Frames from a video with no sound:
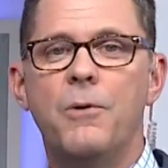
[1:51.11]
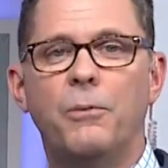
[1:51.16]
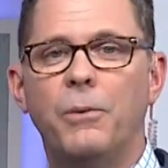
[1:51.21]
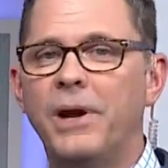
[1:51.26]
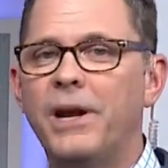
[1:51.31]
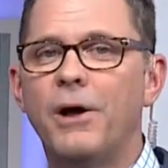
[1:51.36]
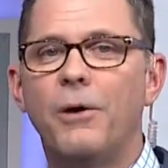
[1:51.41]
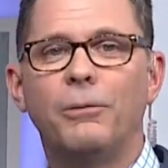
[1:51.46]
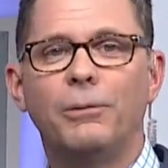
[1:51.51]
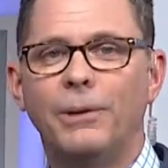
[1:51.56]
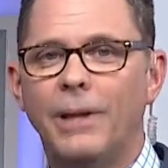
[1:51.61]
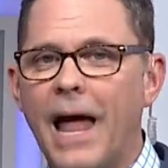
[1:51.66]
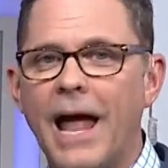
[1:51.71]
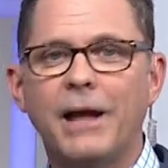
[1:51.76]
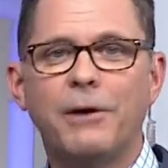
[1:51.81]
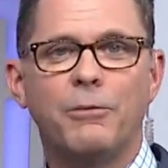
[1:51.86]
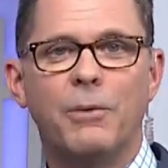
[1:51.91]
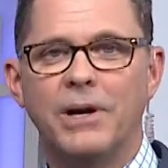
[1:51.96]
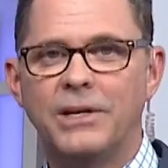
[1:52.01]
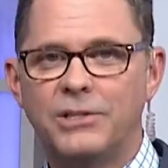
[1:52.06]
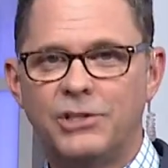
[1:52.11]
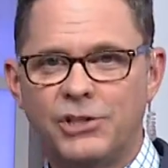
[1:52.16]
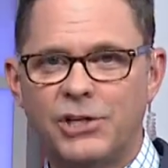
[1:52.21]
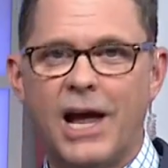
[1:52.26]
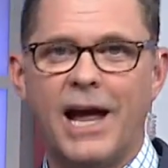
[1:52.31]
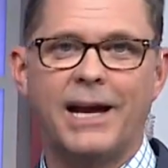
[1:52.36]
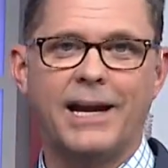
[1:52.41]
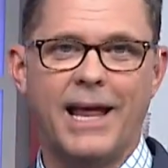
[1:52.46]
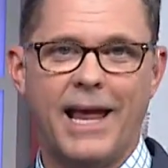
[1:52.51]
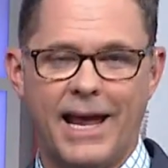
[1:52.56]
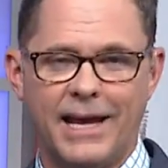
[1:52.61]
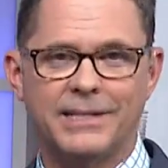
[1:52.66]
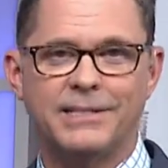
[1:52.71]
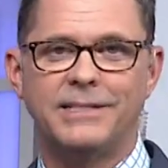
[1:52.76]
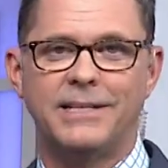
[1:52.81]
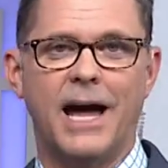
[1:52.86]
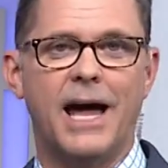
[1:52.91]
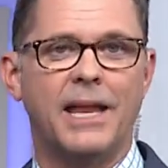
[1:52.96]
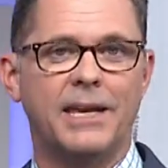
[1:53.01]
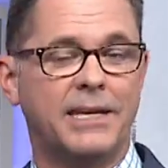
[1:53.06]
we don't like what China has
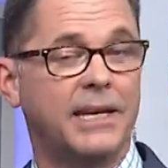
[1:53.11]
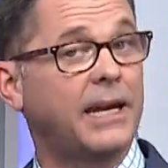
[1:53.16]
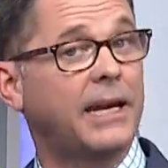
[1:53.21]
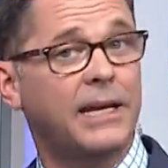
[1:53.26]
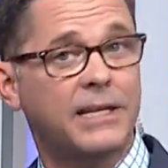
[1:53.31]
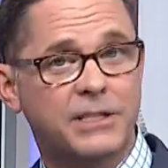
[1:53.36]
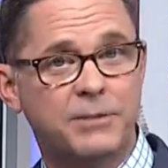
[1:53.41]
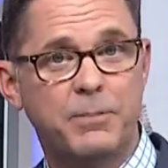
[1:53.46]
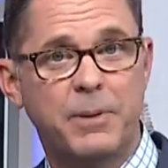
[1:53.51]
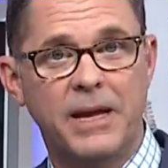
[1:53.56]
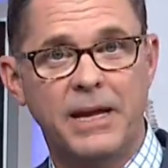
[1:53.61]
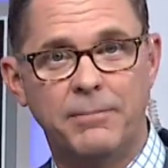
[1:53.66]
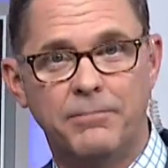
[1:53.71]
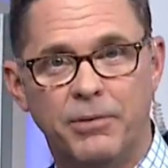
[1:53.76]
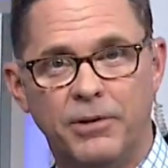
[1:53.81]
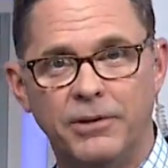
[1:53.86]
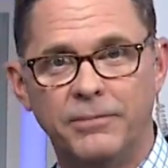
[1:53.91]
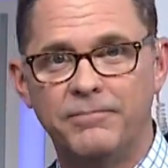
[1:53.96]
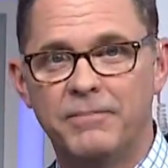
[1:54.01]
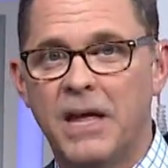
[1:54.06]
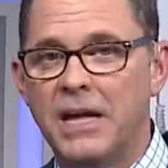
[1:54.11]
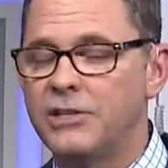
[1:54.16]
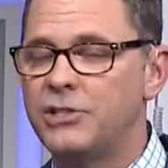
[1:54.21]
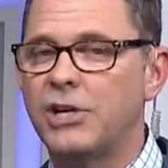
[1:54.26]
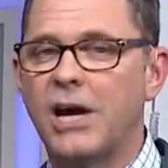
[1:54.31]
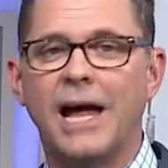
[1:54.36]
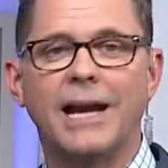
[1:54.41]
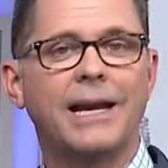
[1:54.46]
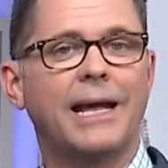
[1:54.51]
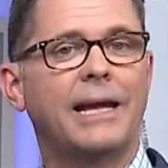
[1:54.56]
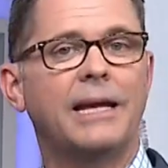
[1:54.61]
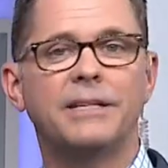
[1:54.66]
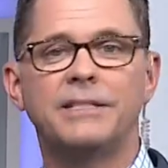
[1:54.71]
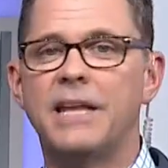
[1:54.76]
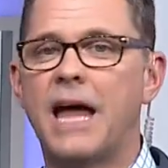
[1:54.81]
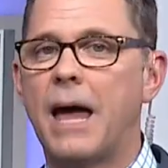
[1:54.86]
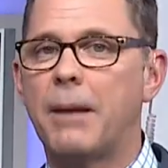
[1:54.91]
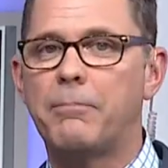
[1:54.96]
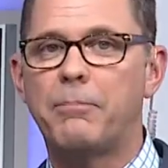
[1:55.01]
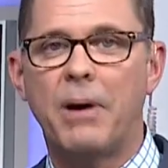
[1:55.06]
done to its people. China is
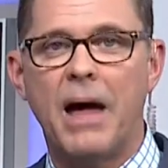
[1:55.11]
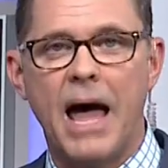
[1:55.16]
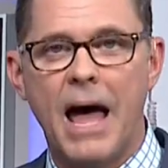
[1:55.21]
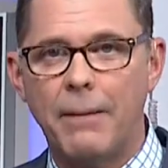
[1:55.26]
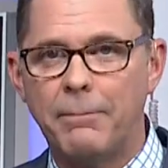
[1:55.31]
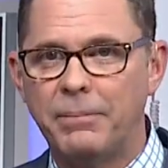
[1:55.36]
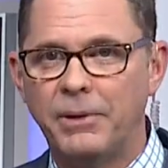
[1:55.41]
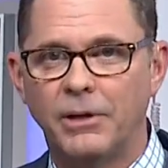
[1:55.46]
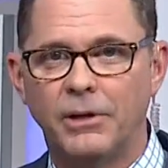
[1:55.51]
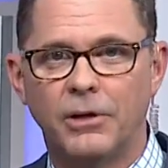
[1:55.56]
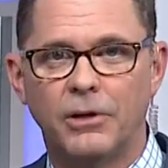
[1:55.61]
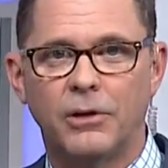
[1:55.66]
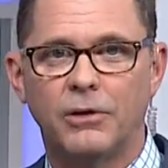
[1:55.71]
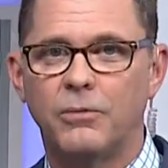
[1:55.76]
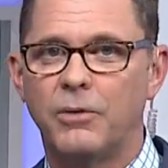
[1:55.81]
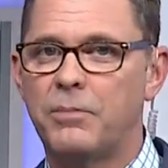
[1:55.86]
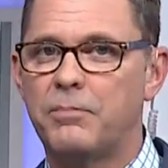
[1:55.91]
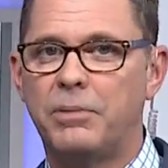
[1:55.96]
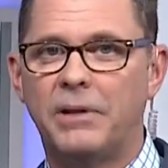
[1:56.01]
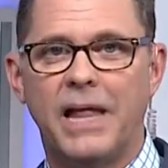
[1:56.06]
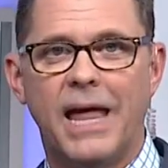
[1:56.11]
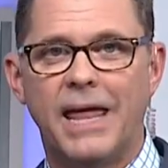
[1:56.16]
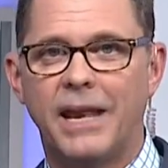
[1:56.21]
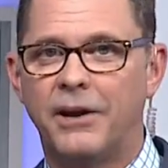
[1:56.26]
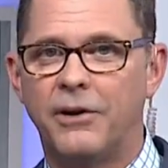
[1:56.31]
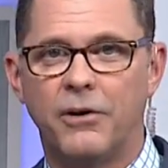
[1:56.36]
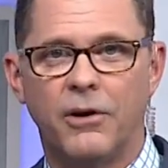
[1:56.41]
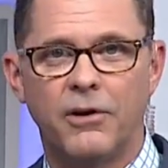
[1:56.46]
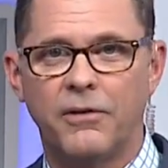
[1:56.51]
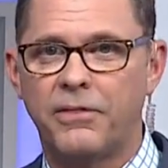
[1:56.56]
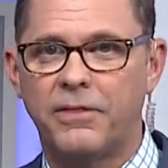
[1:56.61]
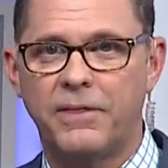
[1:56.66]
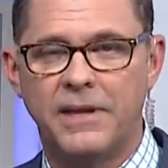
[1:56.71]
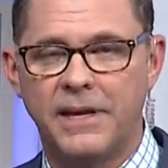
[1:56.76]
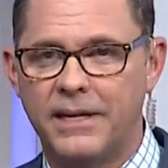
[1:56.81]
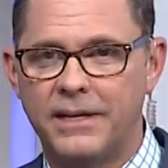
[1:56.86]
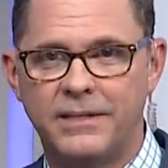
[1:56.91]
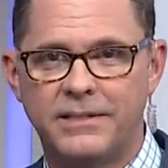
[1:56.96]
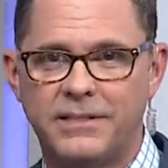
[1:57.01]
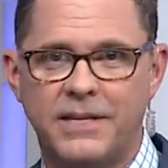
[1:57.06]
not popular with planet Earth
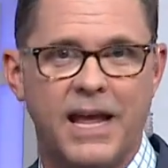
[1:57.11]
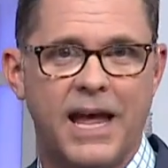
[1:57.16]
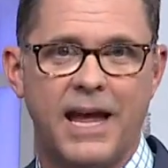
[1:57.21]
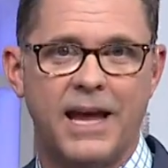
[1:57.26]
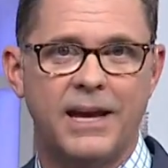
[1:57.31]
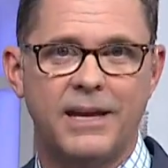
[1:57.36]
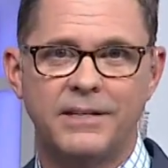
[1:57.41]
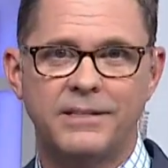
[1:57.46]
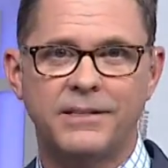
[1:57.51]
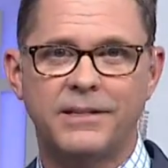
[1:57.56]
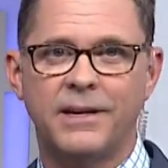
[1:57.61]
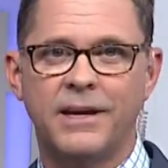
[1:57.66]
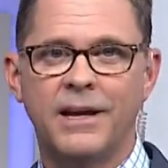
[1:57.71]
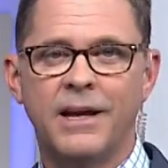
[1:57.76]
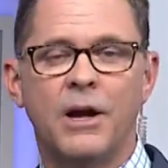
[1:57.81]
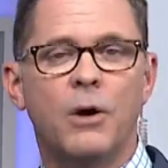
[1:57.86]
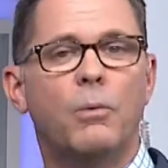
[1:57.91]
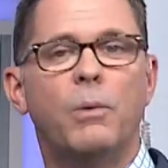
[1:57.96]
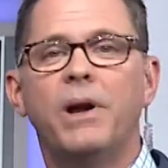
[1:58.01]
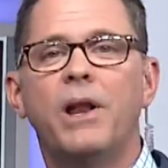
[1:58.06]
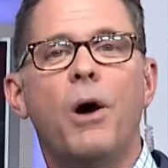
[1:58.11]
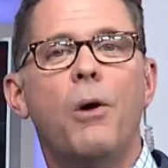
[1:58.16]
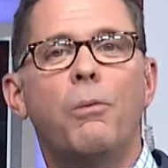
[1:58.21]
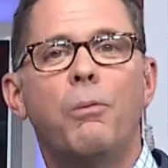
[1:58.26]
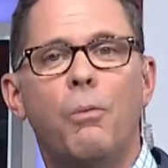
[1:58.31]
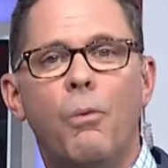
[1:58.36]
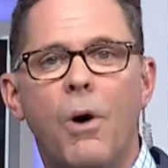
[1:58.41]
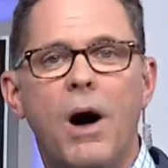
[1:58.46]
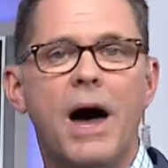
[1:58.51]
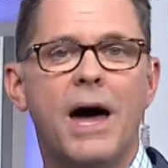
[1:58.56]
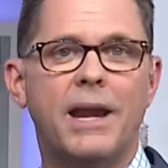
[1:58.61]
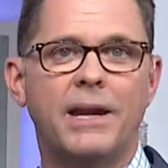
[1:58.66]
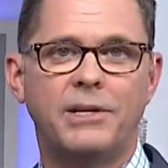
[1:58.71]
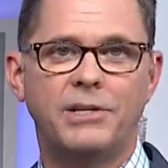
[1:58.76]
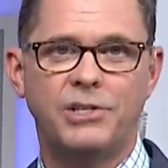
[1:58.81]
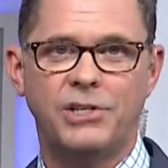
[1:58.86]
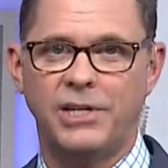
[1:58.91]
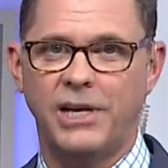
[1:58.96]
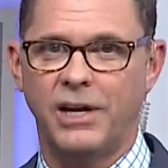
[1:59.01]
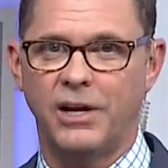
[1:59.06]
these days. We don't want to
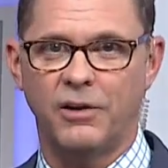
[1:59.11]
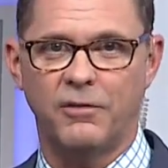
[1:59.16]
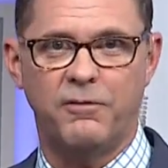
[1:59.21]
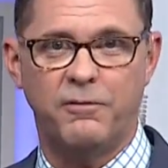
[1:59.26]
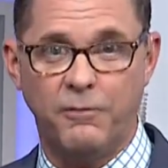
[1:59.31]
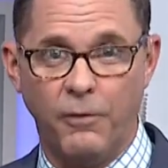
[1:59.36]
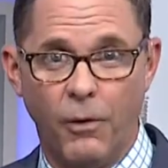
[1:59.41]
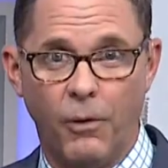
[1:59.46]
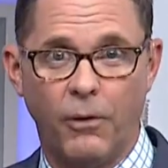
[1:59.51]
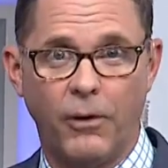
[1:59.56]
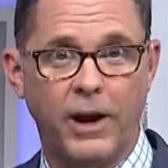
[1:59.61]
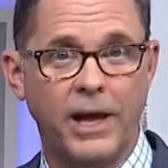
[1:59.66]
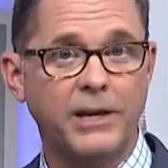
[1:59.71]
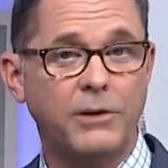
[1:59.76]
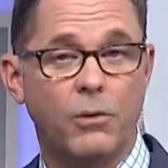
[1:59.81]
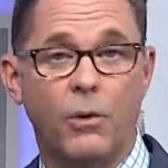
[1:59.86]
cheer for it